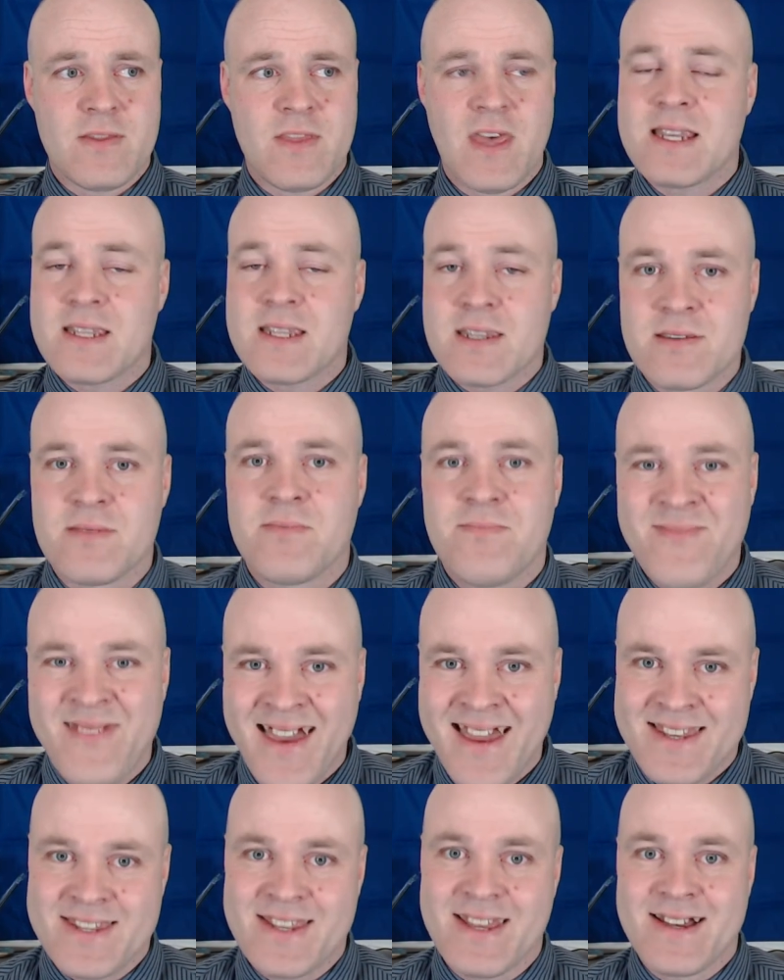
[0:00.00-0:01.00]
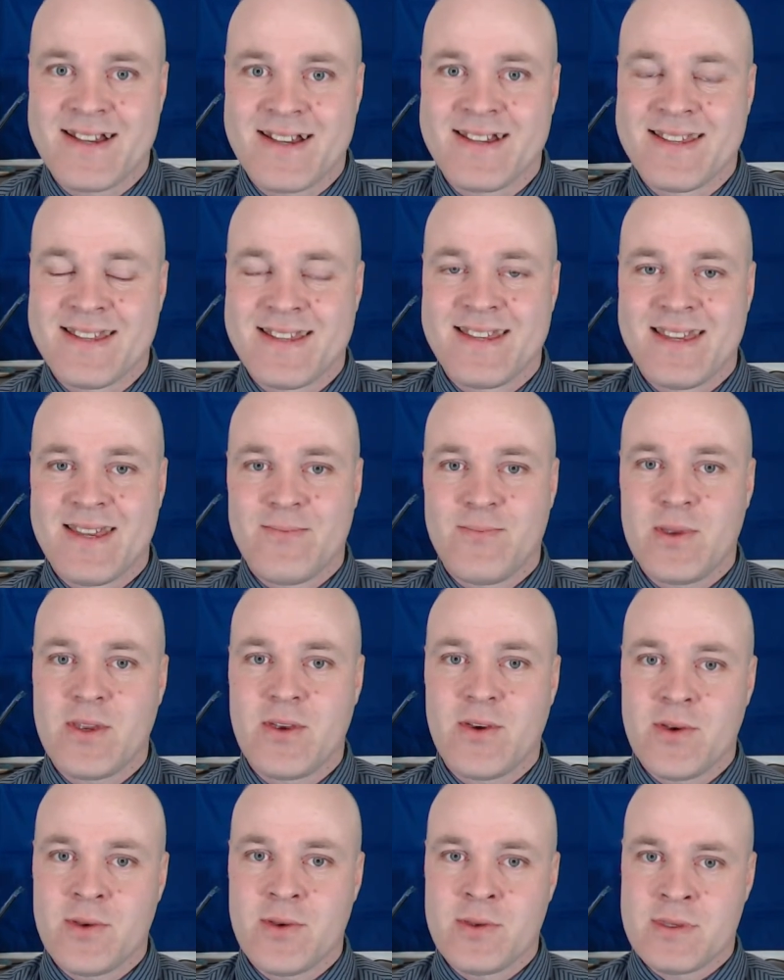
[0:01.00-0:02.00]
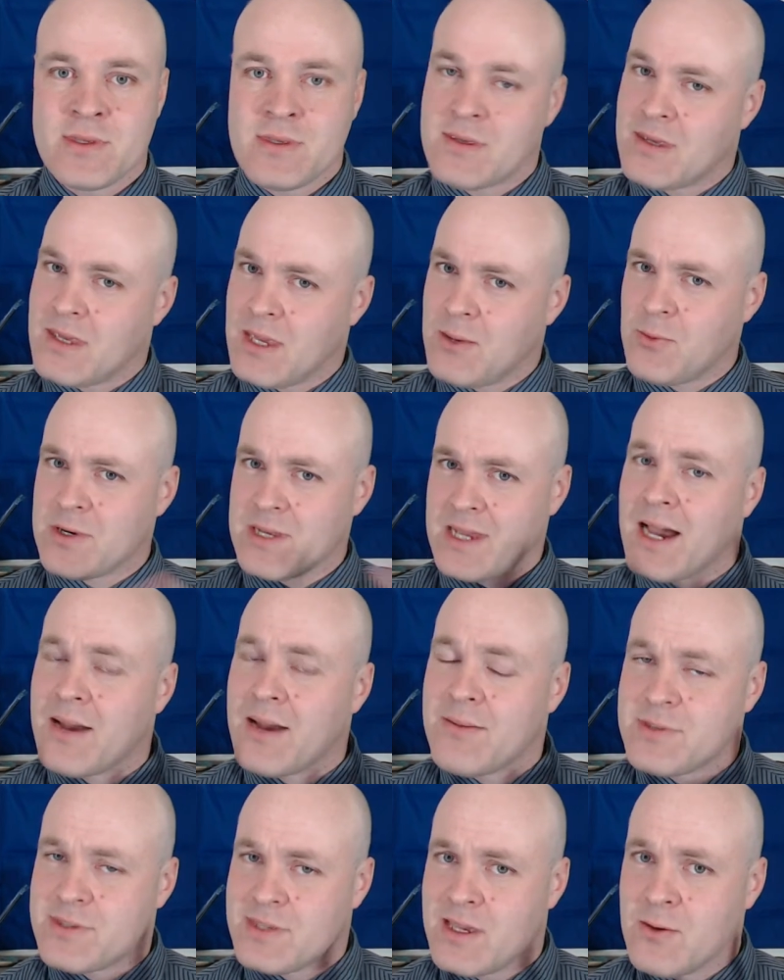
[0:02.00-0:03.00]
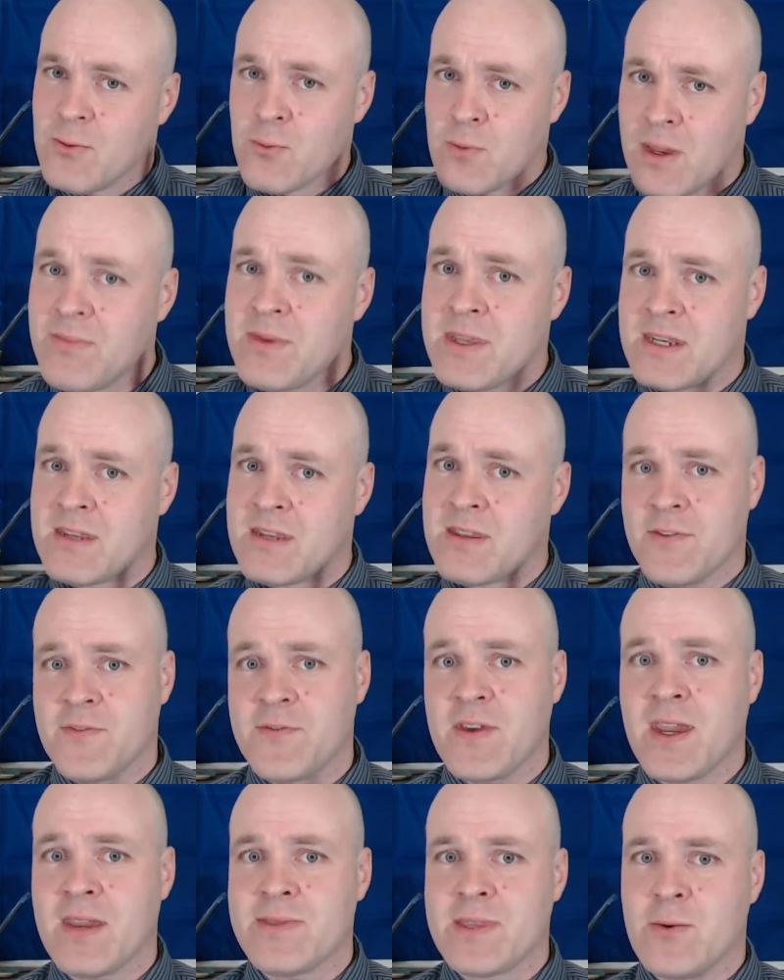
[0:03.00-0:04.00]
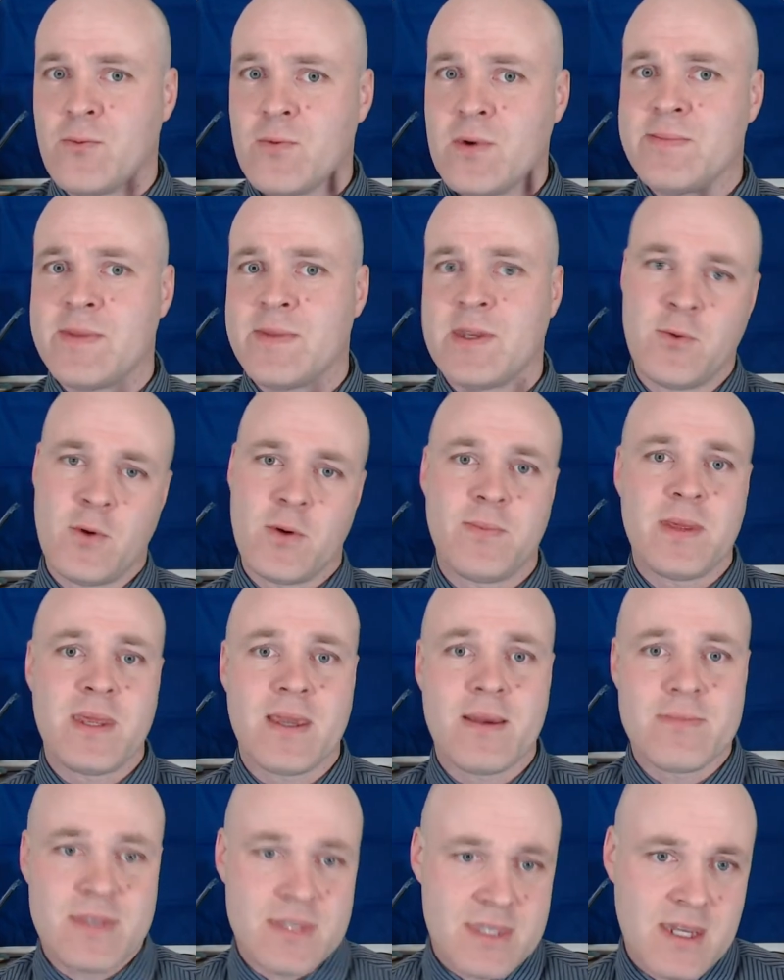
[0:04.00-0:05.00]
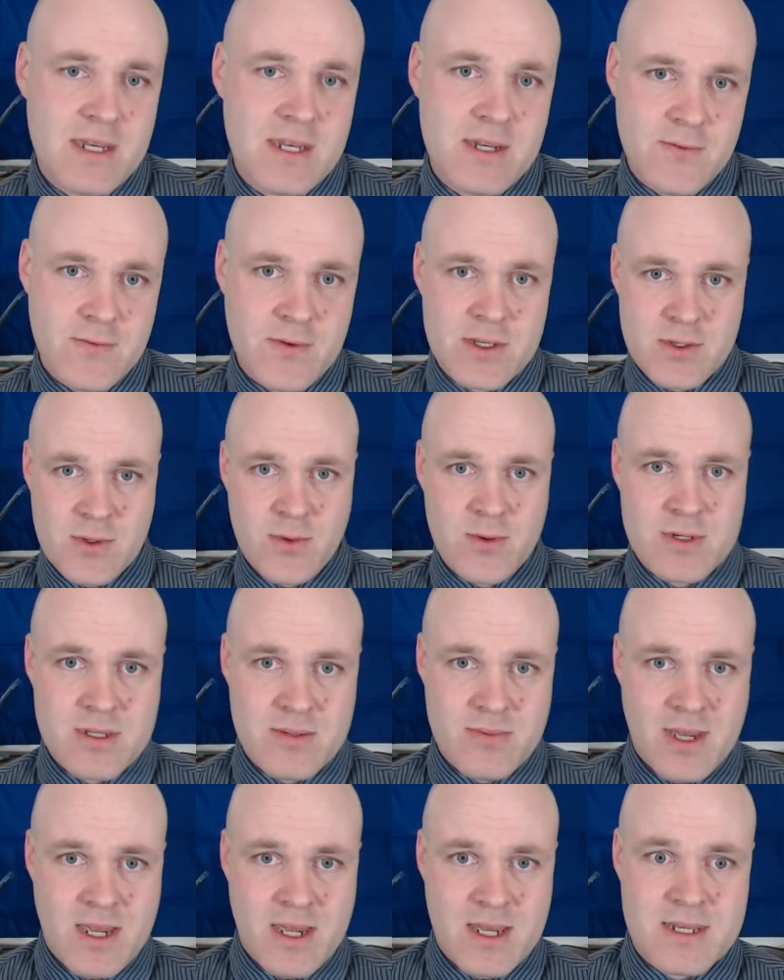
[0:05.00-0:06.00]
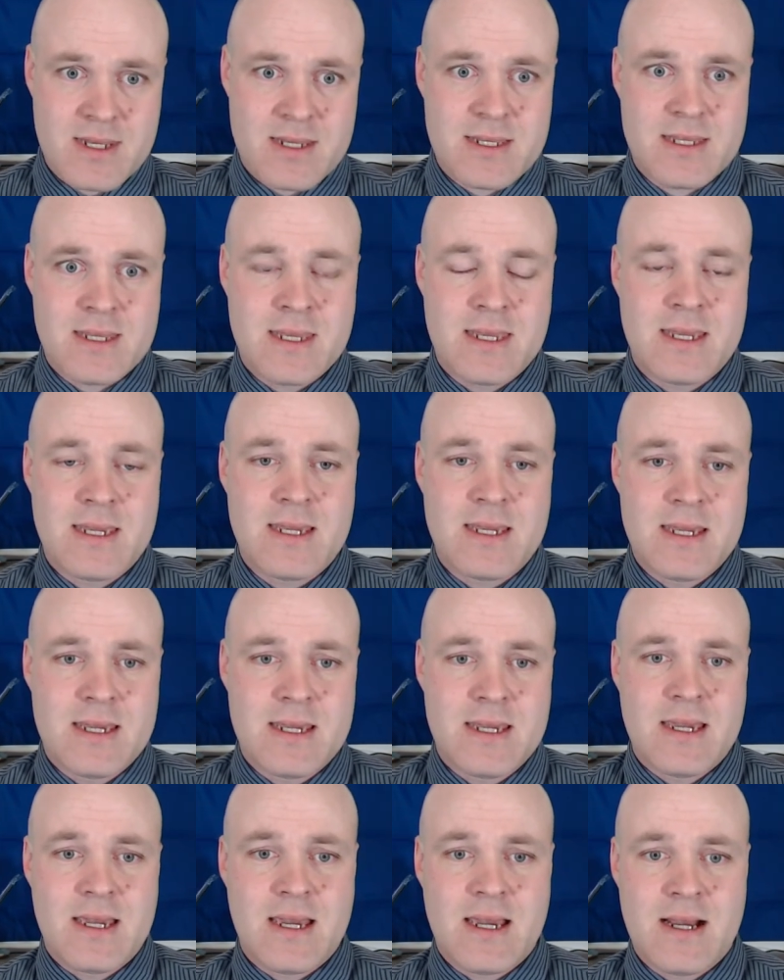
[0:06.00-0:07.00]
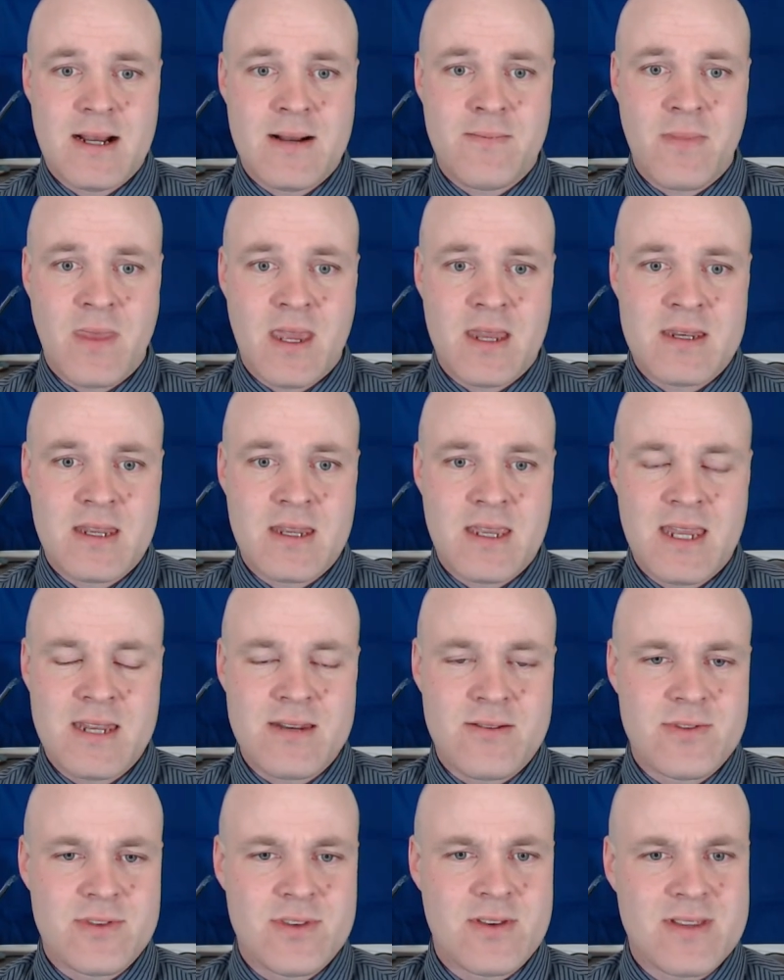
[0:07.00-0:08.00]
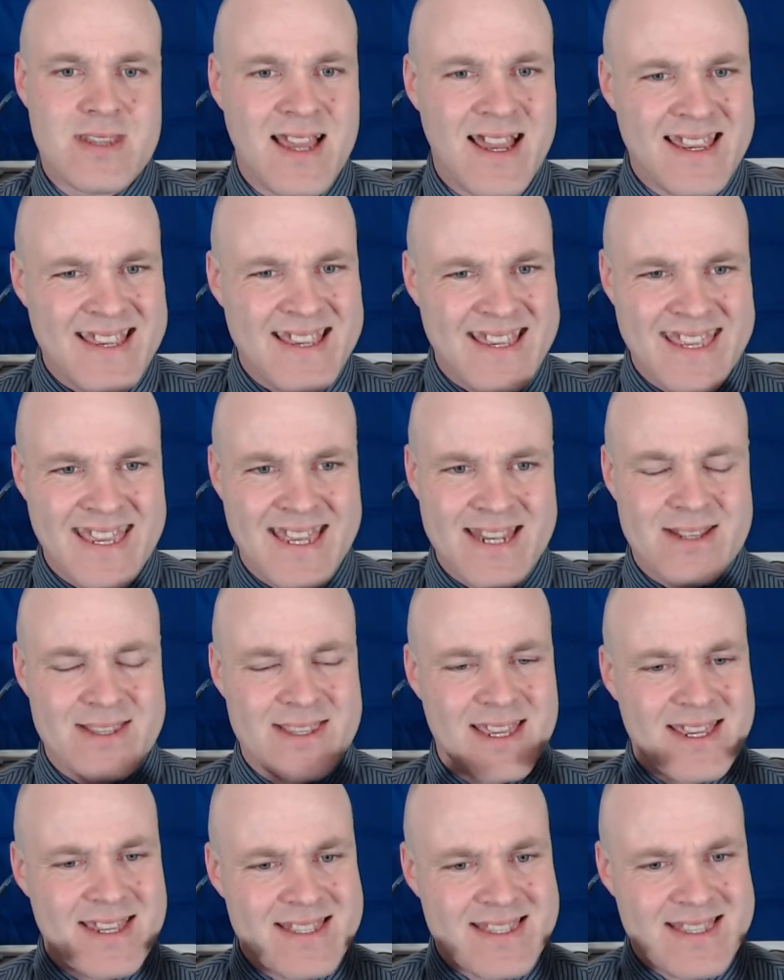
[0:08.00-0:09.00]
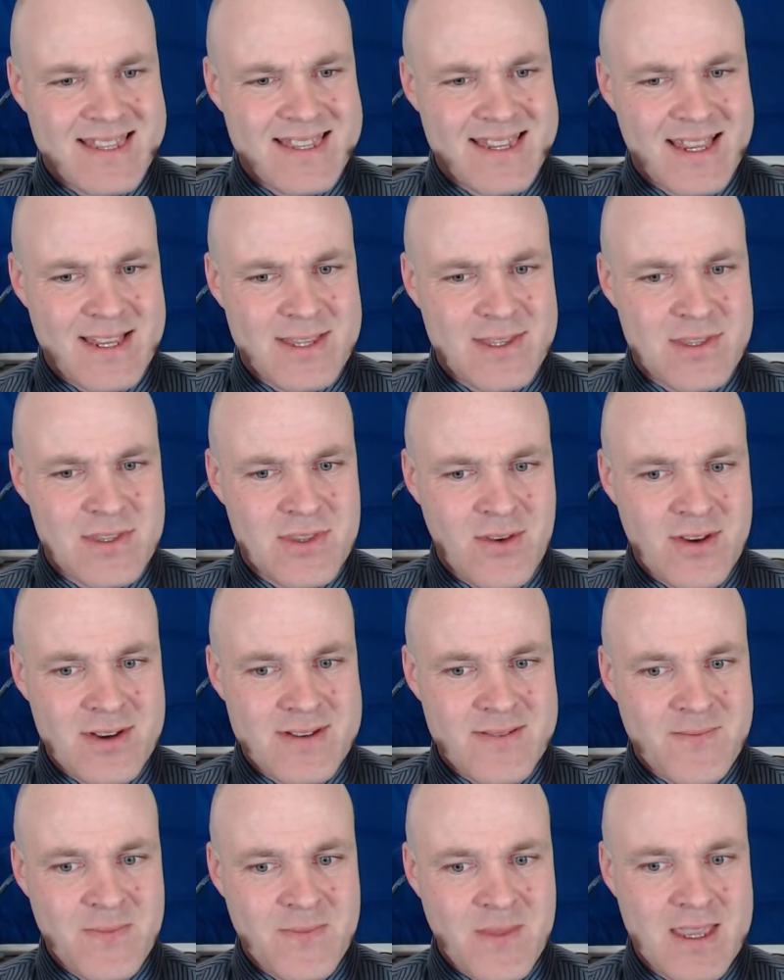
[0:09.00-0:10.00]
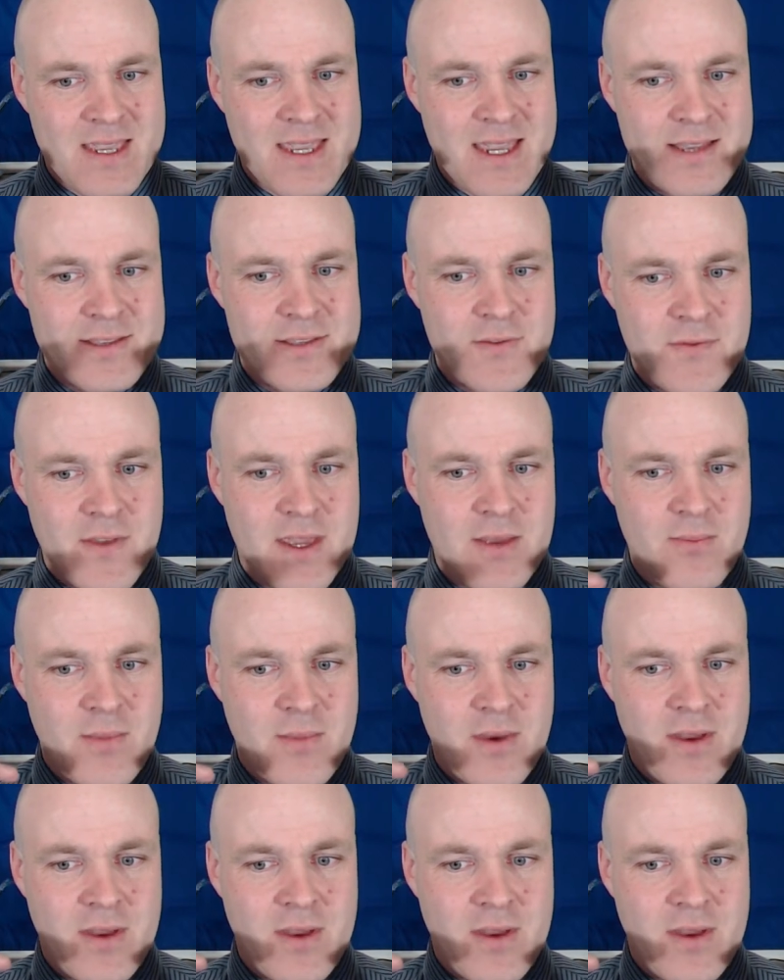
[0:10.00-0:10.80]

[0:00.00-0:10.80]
that doesn't matter because it would upset women in the family. Women would be upset if we talked about it. And again, it was like, again, it's like, it's not a case of, like,